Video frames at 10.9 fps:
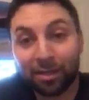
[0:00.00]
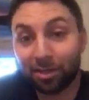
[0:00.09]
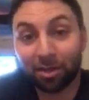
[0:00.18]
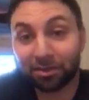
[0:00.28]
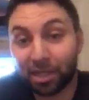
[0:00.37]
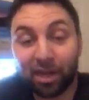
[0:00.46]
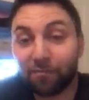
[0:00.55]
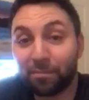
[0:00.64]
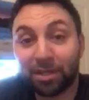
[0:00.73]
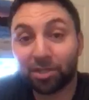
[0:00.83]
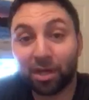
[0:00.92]
You know, I was laid off
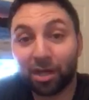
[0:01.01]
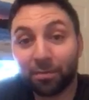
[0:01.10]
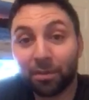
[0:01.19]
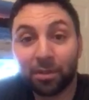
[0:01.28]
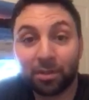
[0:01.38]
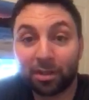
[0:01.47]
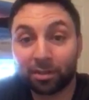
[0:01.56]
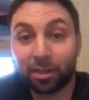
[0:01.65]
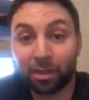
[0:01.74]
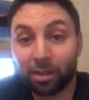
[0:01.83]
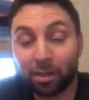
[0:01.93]
my job not
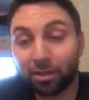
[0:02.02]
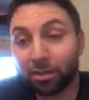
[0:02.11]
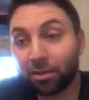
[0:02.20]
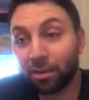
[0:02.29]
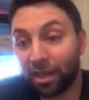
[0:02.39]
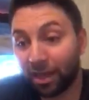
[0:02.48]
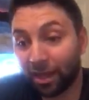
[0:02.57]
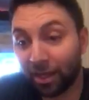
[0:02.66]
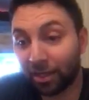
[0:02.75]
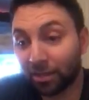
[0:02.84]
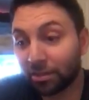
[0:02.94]
that long ago,
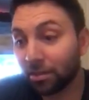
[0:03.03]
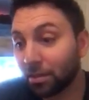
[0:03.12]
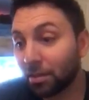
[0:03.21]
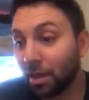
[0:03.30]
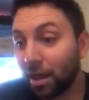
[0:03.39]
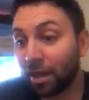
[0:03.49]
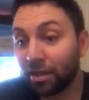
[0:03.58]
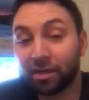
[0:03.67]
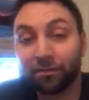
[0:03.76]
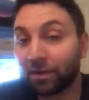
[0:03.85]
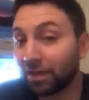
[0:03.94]
and I
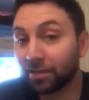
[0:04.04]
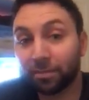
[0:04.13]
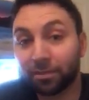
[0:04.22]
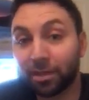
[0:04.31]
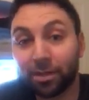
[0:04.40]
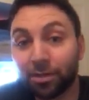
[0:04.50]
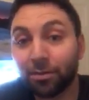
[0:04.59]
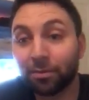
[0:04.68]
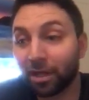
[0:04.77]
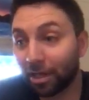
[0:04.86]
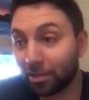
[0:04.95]
needed to find something
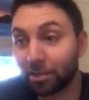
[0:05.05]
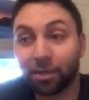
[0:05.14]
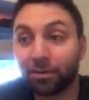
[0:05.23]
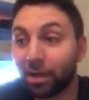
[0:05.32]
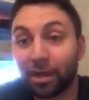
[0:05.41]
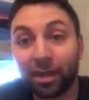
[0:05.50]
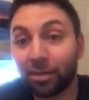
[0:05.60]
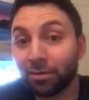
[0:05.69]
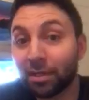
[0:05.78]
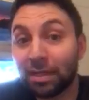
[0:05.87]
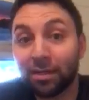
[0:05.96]
new. And I'll tell you right
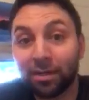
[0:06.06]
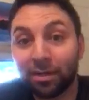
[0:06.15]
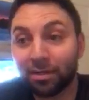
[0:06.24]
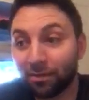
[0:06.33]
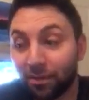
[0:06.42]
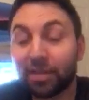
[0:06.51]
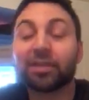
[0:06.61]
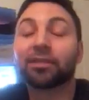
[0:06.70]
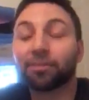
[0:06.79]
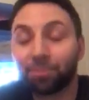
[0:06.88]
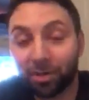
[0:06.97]
now, this
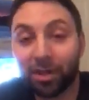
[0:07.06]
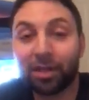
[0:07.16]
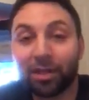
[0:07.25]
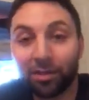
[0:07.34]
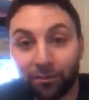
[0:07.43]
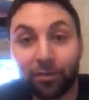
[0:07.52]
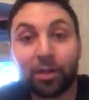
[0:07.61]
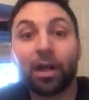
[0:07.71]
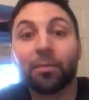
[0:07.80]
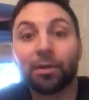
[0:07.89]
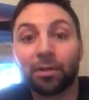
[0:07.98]
is pretty
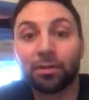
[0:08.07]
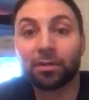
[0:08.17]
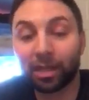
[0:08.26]
phenomenal.